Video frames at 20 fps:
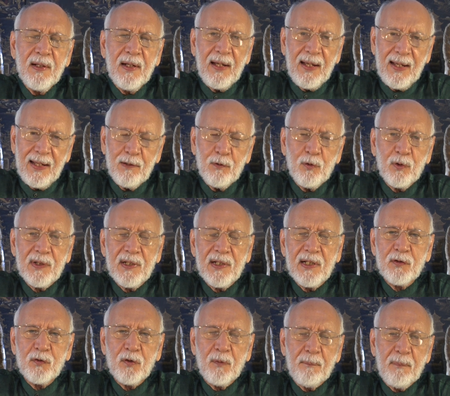and looking
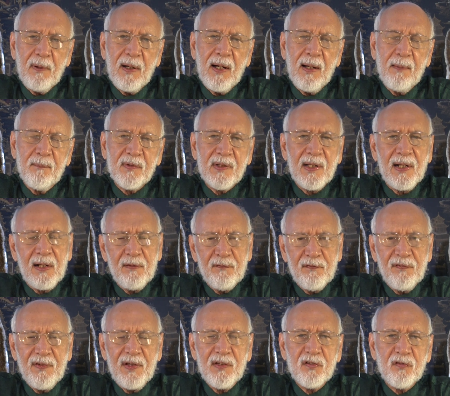at your palms, and I'll
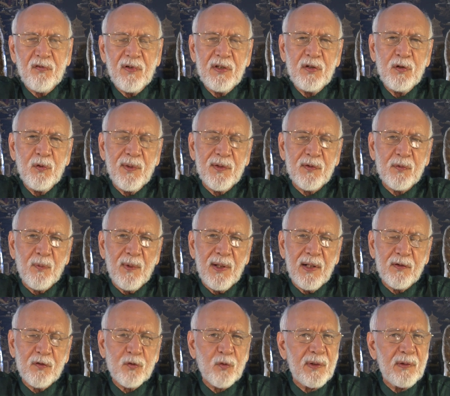face read you as
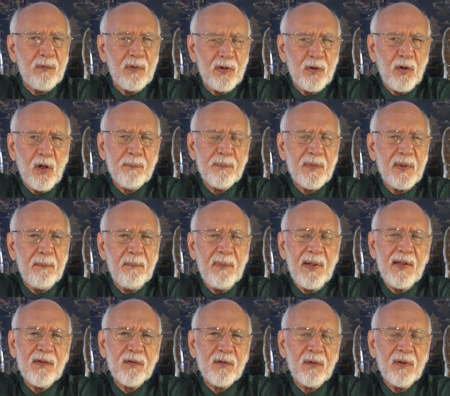well. So it will not be
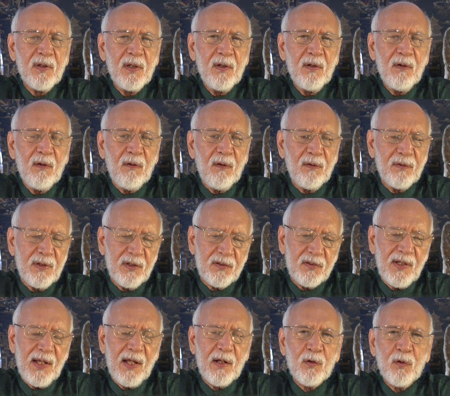based on the
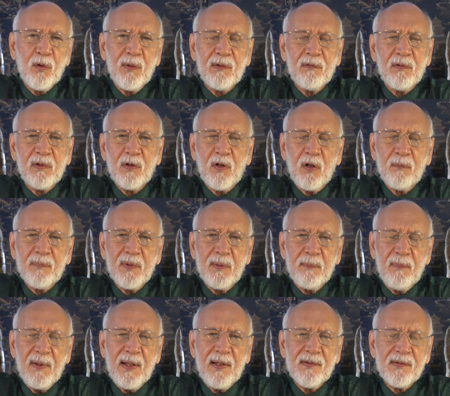tarot, it will not be
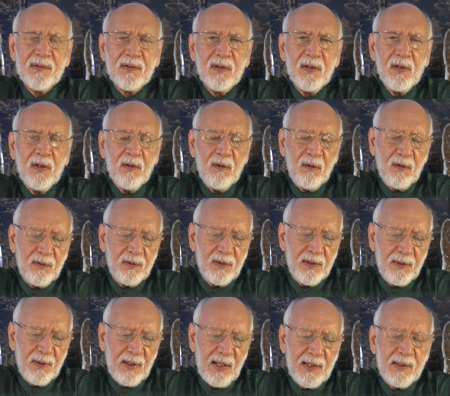based on
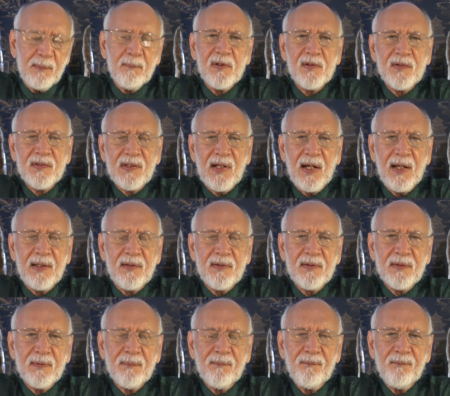the animal
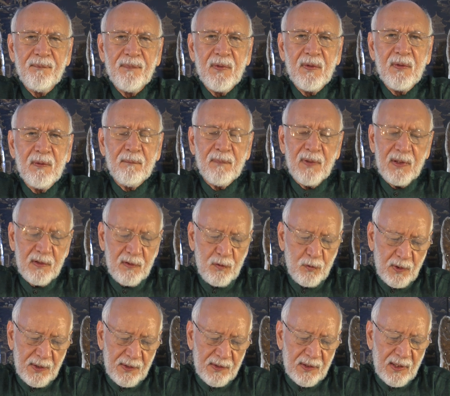signs, but
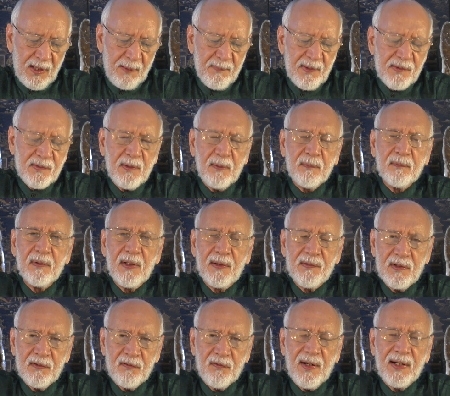you can come as
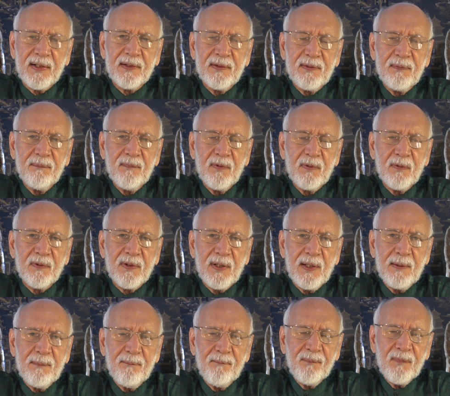a dragon,
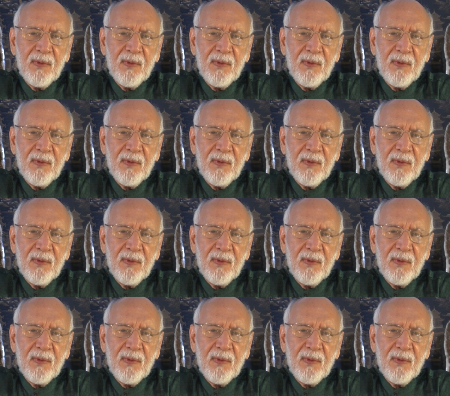okay?